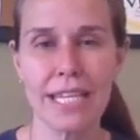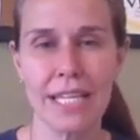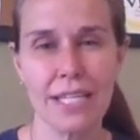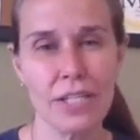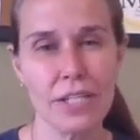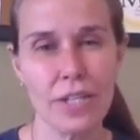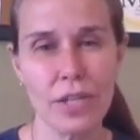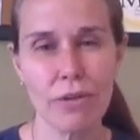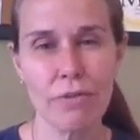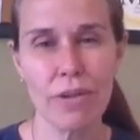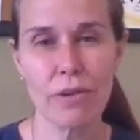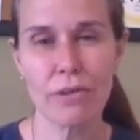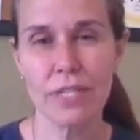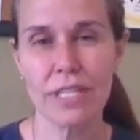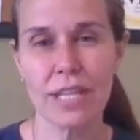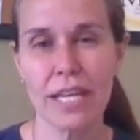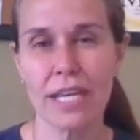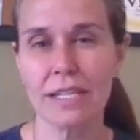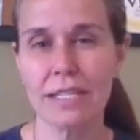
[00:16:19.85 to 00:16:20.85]
into those
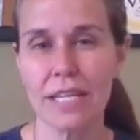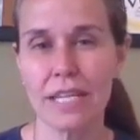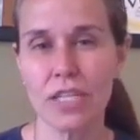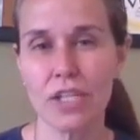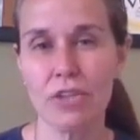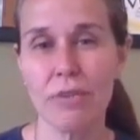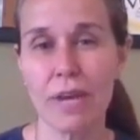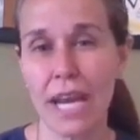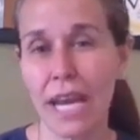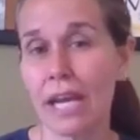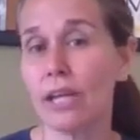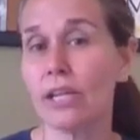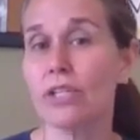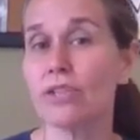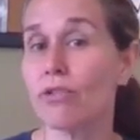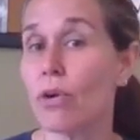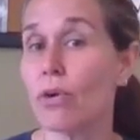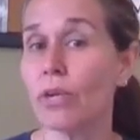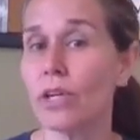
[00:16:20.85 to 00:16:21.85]
things that you can
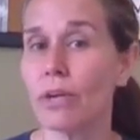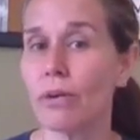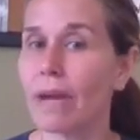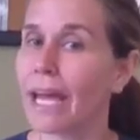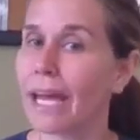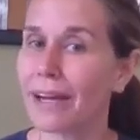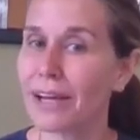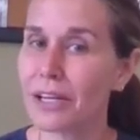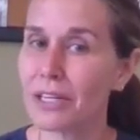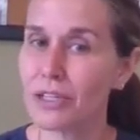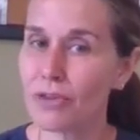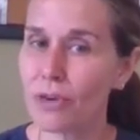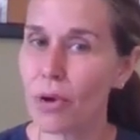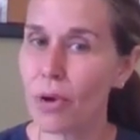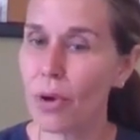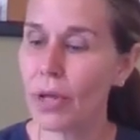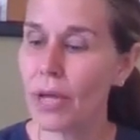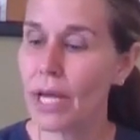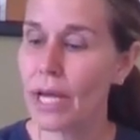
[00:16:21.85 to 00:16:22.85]
control and you can't
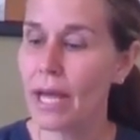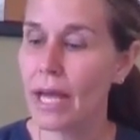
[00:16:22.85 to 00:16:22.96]
control.